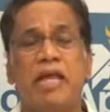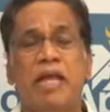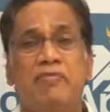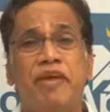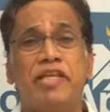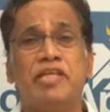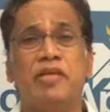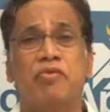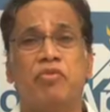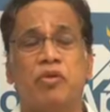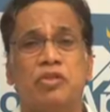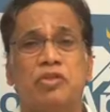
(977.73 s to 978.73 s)
Infection,
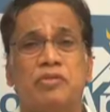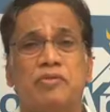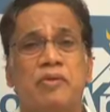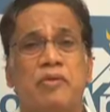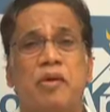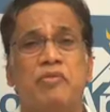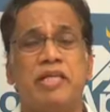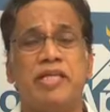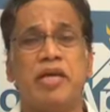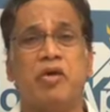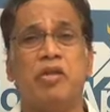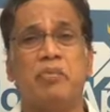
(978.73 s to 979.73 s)
of course, we
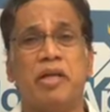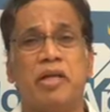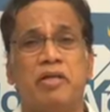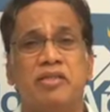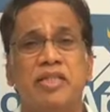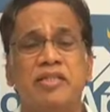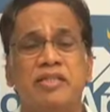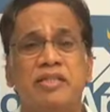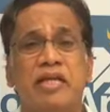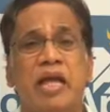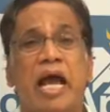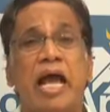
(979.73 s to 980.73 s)
take all the precautions
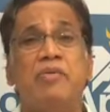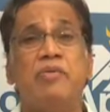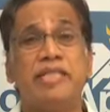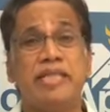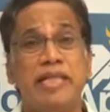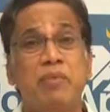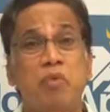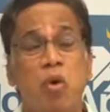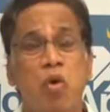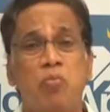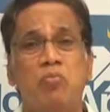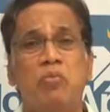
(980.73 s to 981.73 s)
and we send them
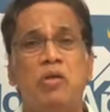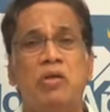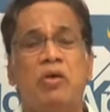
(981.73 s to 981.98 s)
home